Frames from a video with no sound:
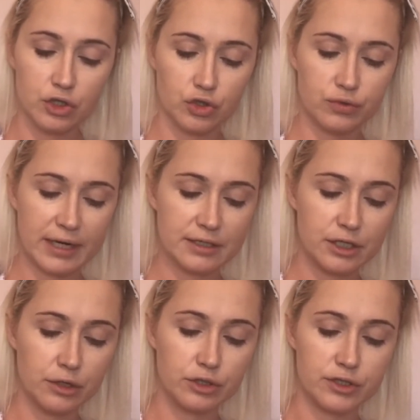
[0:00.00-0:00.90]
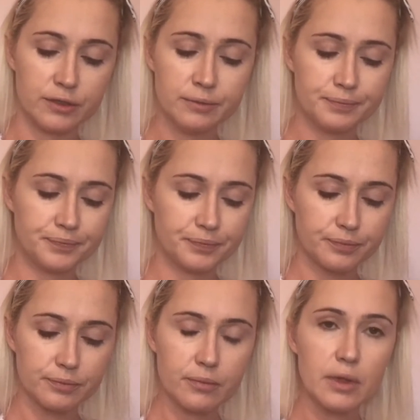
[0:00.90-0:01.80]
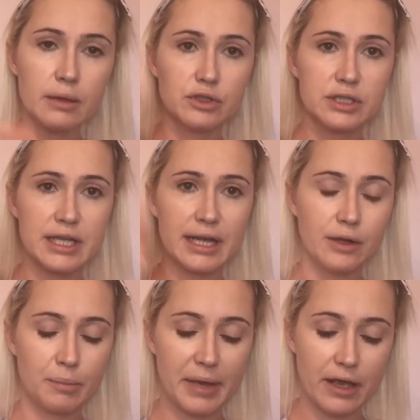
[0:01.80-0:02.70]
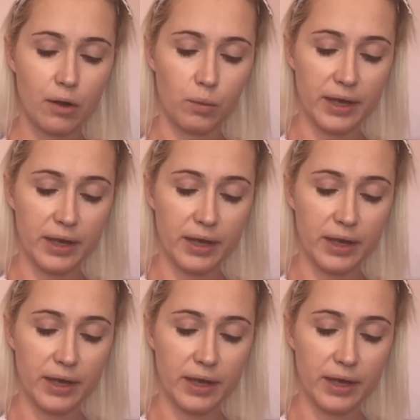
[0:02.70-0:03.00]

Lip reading: Translucent. I'm just going to take a little makeup